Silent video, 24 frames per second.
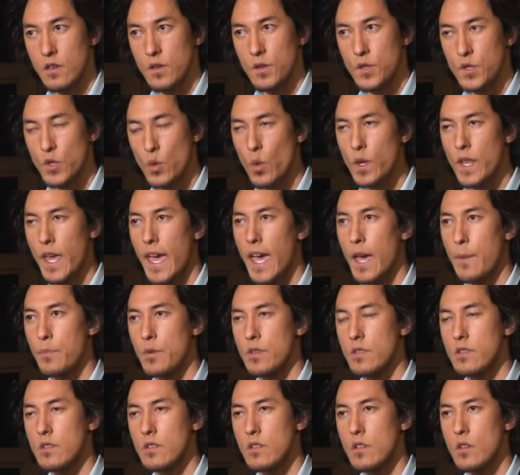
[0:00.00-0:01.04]
So what
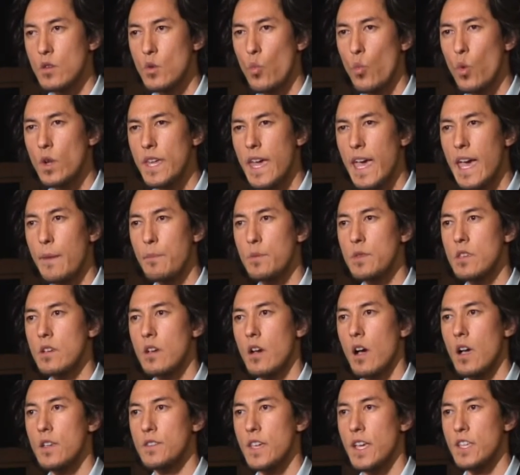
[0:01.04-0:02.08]
happened? What happened to
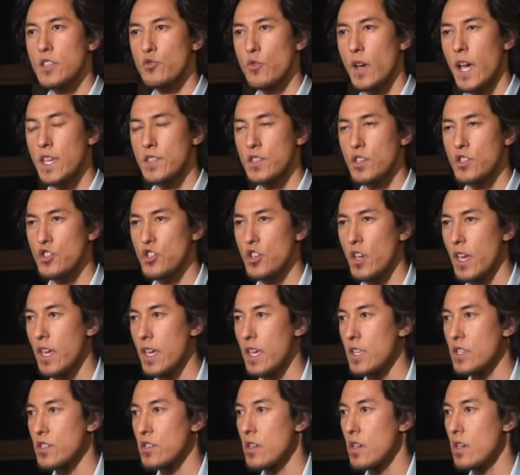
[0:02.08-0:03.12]
cause that drastic
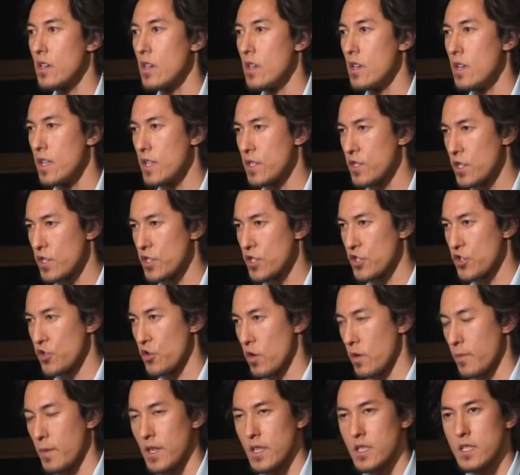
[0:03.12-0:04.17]
change in such a
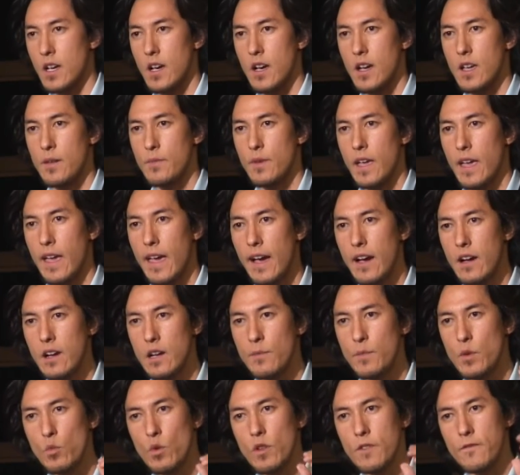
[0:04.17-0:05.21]
short amount of time? How
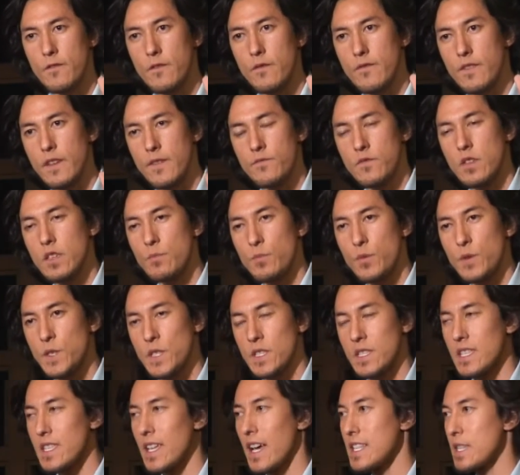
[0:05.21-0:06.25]
come it went from 15% to
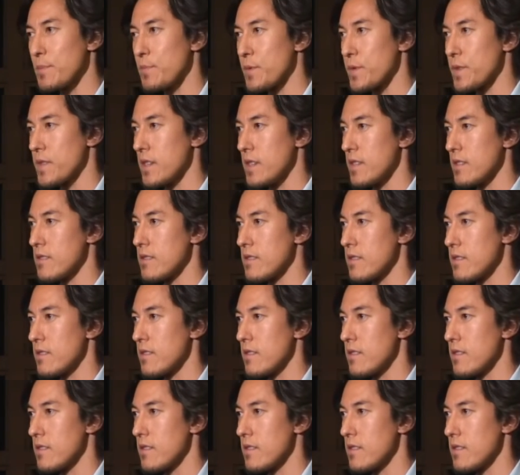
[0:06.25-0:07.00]
90%